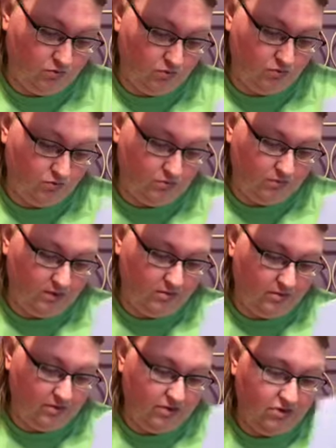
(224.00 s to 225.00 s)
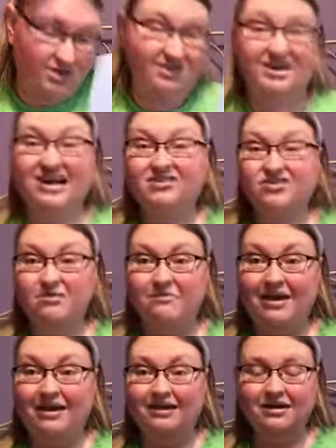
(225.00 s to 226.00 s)
Ooh, my hole punch doesn't actually
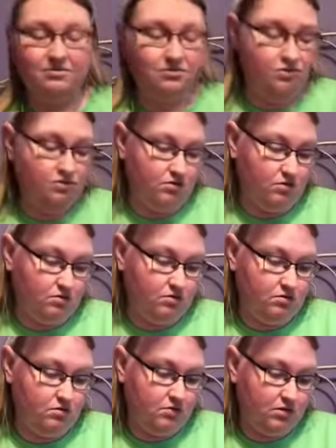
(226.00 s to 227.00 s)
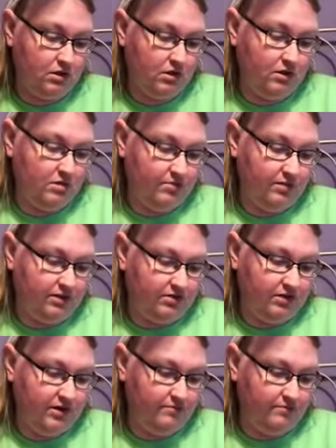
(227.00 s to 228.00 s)
make it up to the hole. That's all
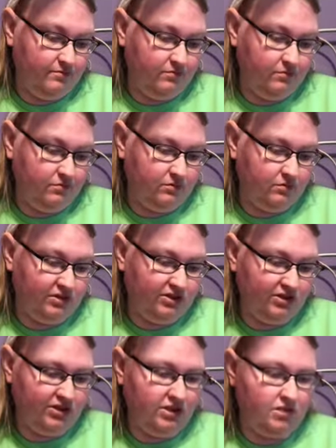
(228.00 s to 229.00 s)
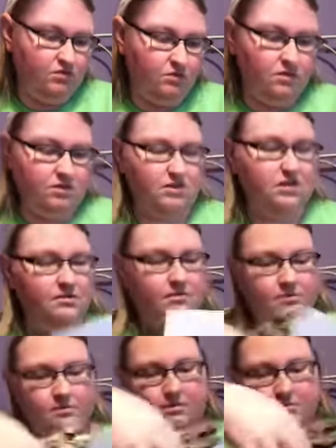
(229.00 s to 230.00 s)
right. We just need one on the top
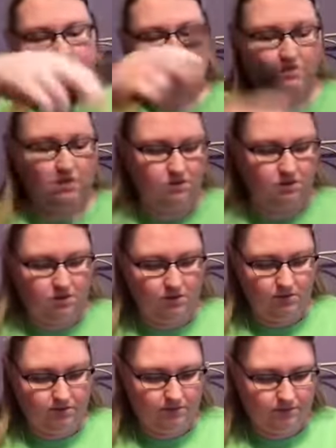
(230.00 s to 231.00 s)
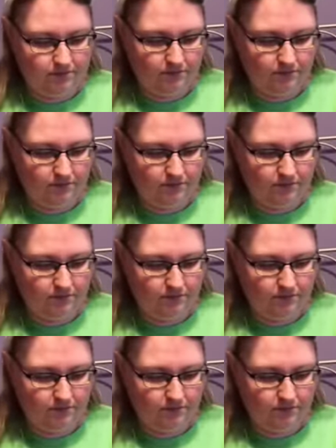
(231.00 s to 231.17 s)
and one on the bottom.